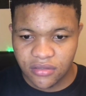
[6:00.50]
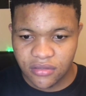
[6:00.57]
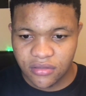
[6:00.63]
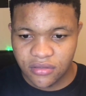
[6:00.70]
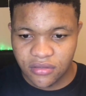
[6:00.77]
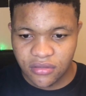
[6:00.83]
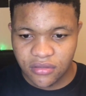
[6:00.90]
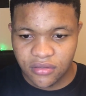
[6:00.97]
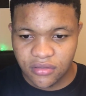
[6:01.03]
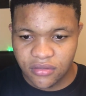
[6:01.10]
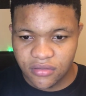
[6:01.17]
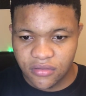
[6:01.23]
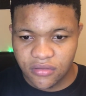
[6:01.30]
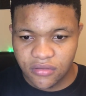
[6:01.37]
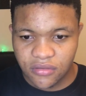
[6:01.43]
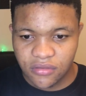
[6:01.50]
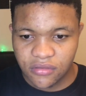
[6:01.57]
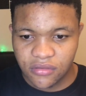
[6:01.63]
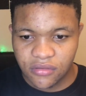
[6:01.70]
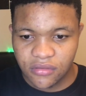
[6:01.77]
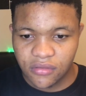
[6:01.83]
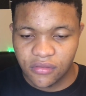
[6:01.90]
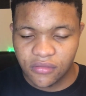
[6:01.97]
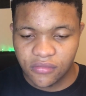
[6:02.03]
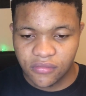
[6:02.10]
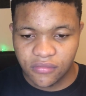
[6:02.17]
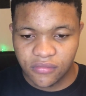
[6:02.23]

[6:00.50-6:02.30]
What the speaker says: Nobody speaks.